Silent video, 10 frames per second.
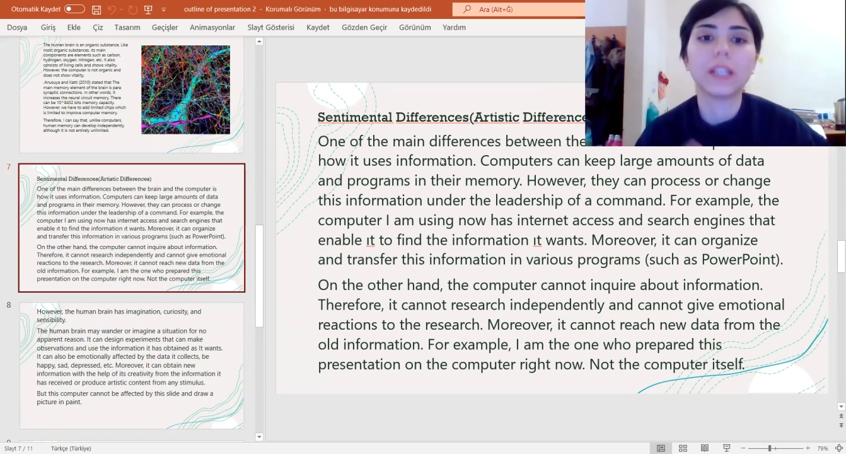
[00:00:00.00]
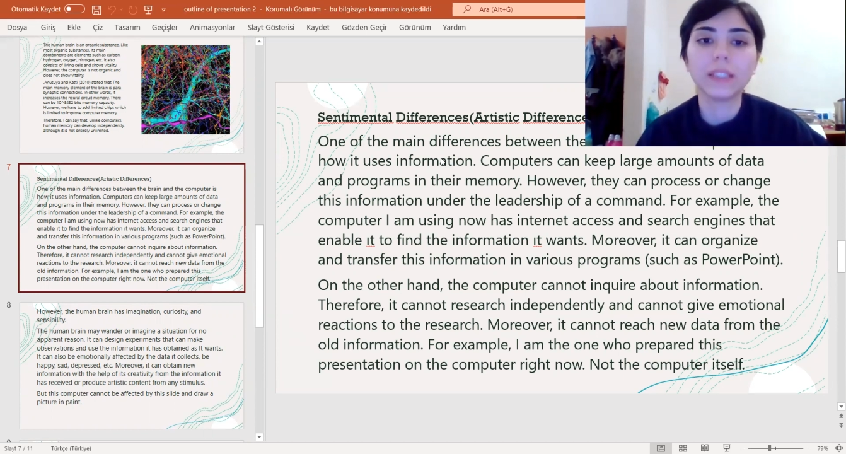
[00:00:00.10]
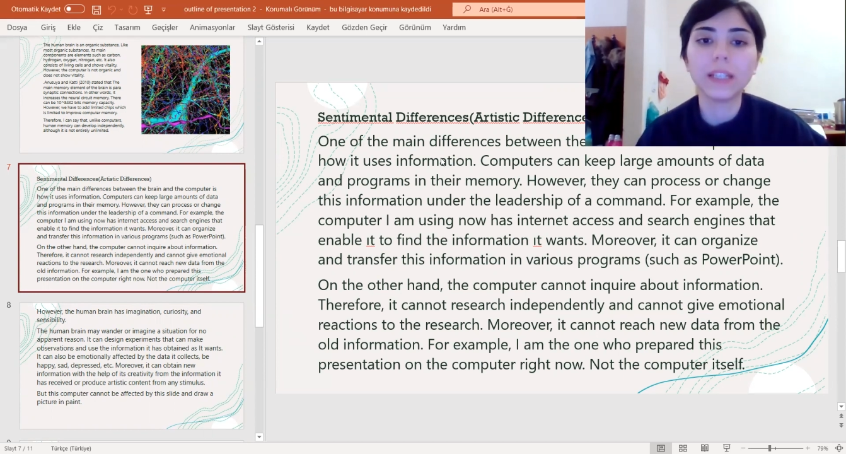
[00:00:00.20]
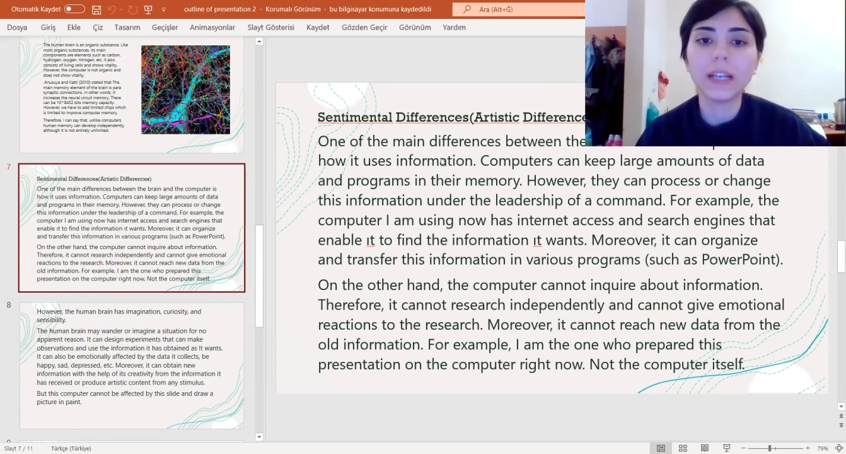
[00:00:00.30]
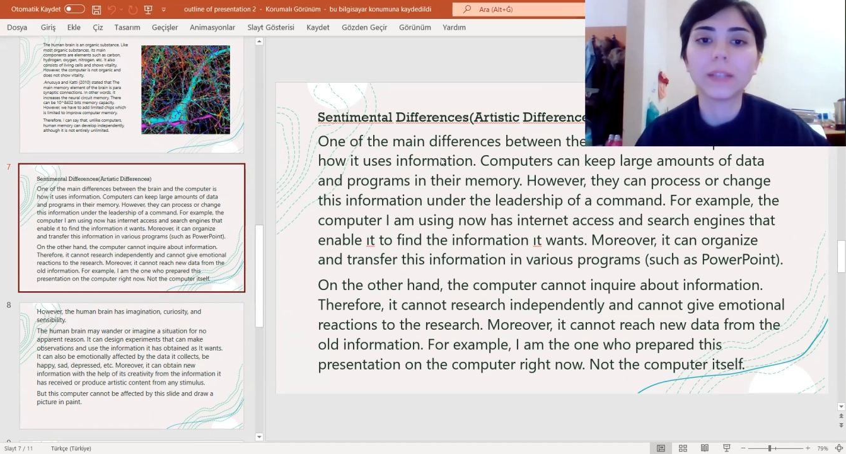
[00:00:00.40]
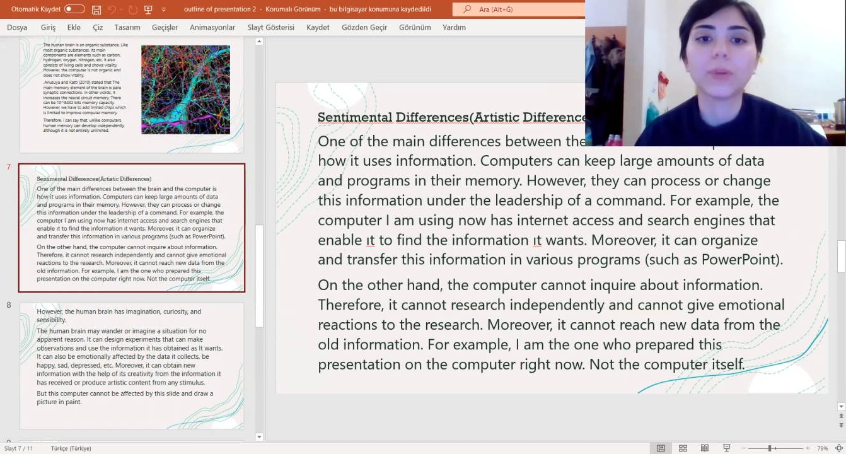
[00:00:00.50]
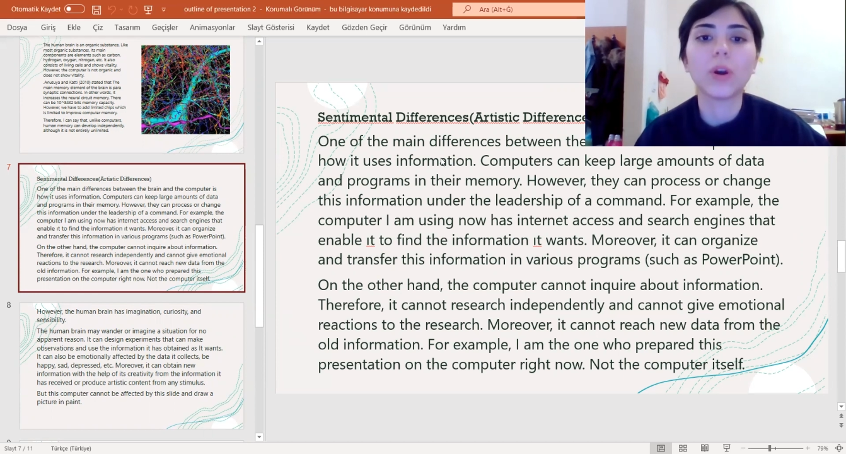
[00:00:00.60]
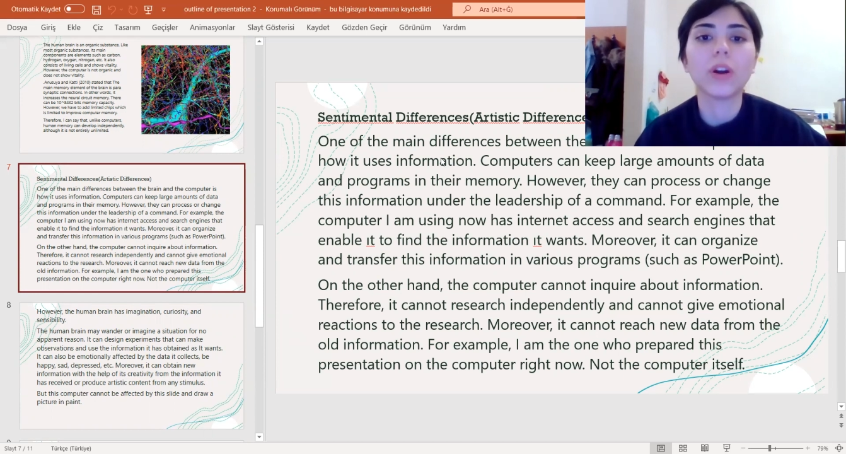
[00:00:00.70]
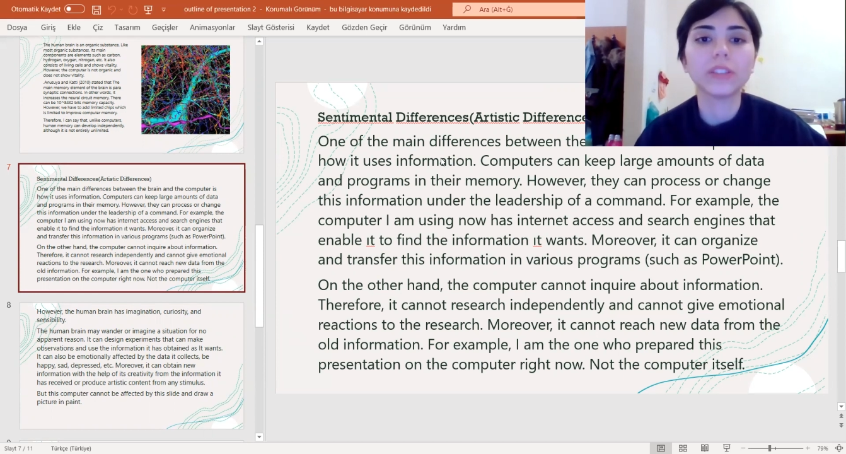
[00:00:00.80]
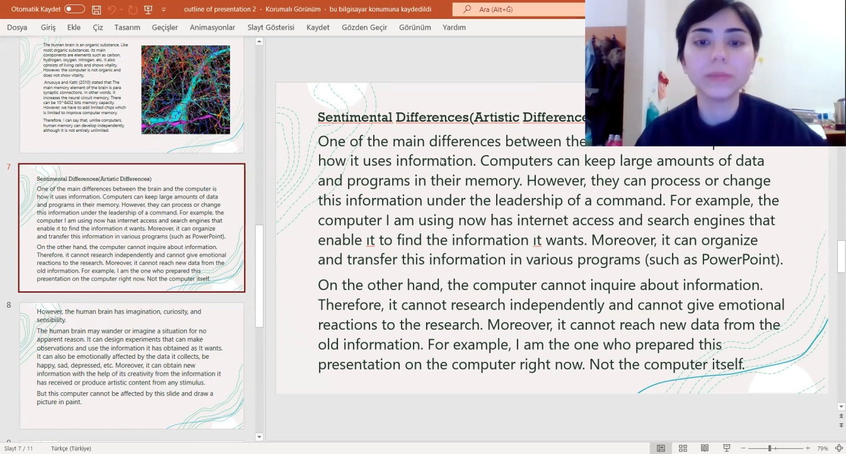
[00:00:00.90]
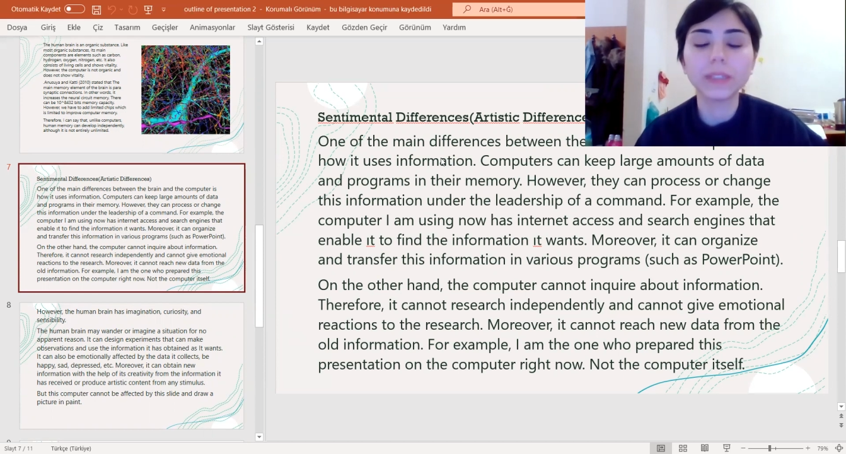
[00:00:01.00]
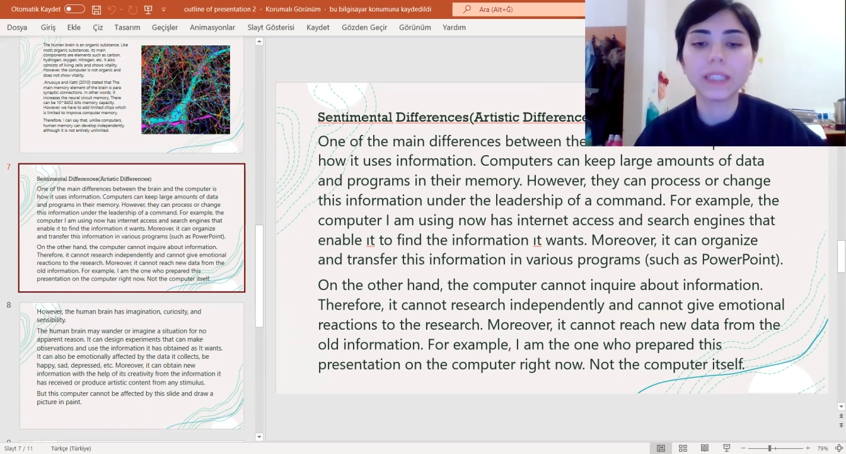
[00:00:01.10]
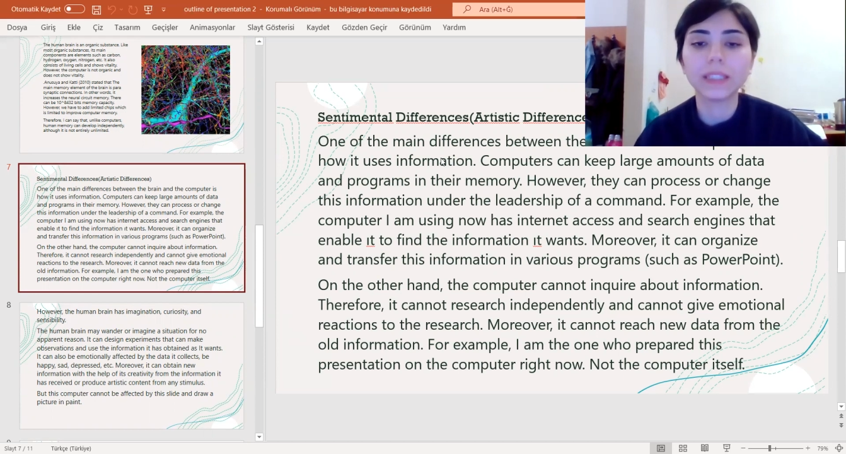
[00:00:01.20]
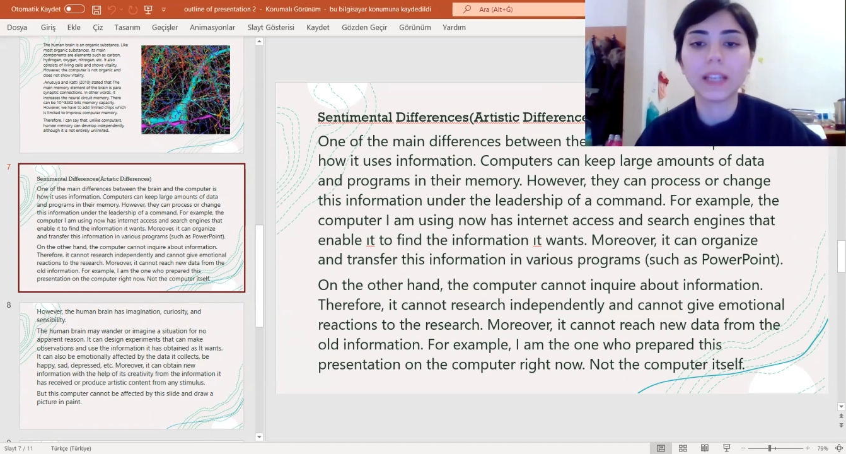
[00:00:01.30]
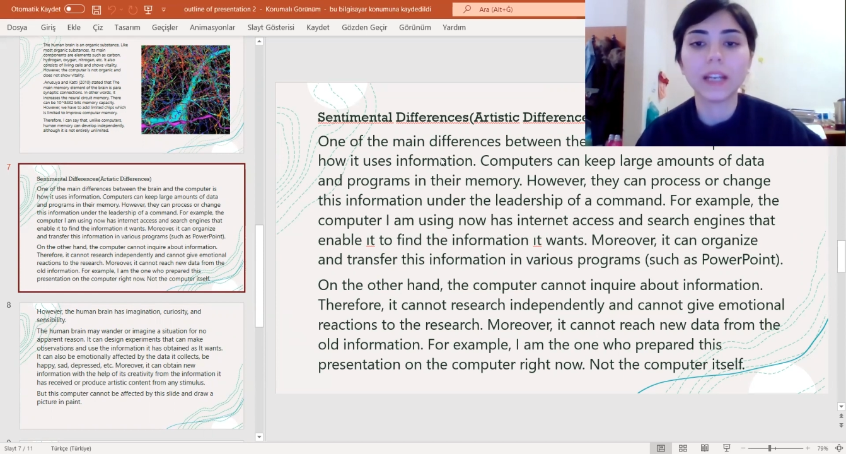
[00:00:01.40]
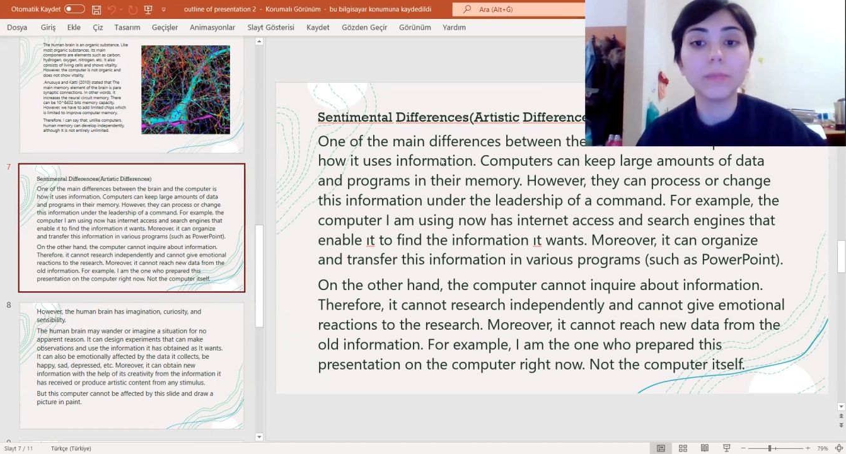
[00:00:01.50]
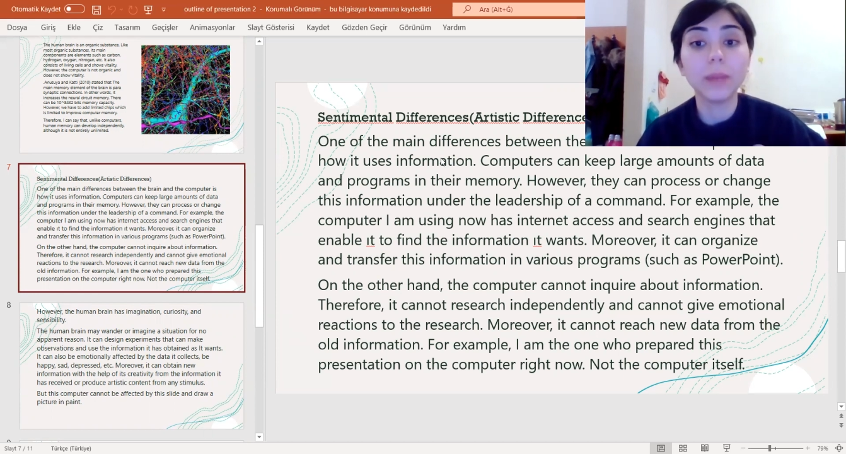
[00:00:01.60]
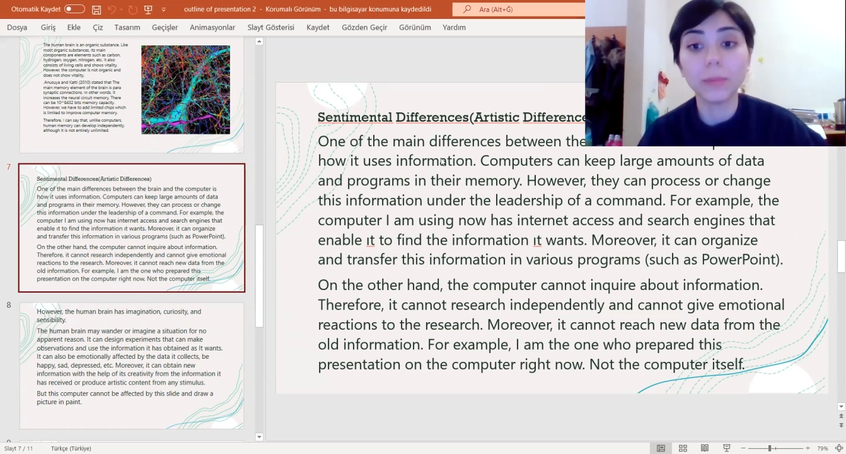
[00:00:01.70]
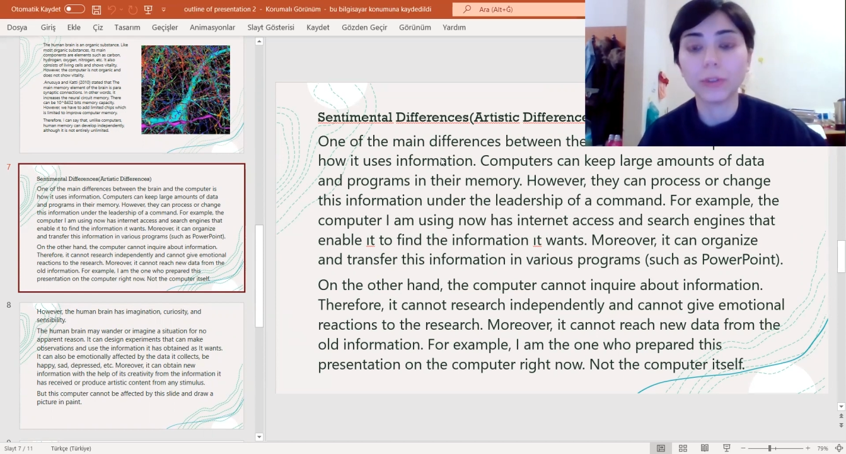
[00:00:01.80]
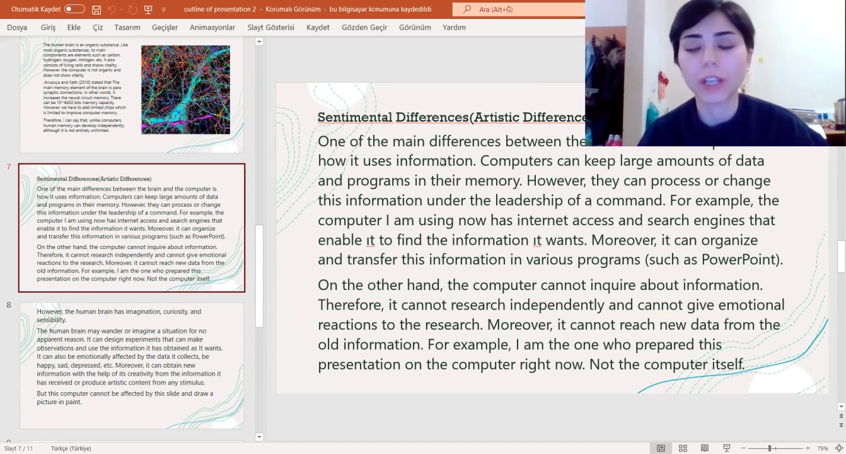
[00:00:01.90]
data and programs in their
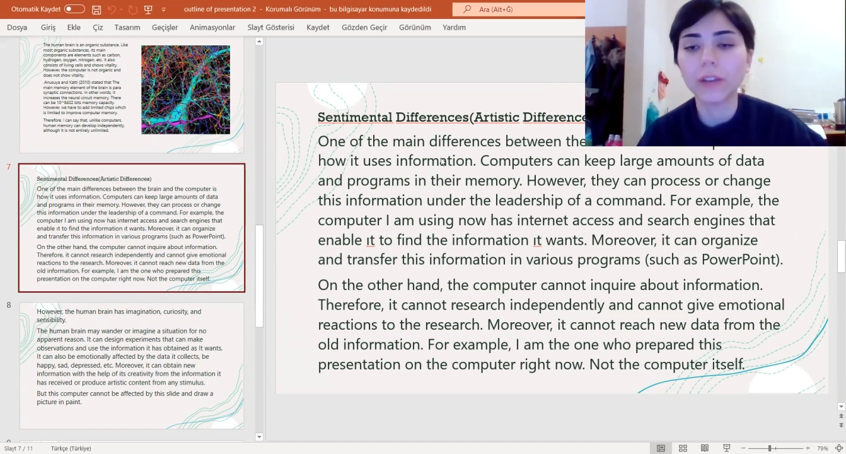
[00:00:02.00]
memory.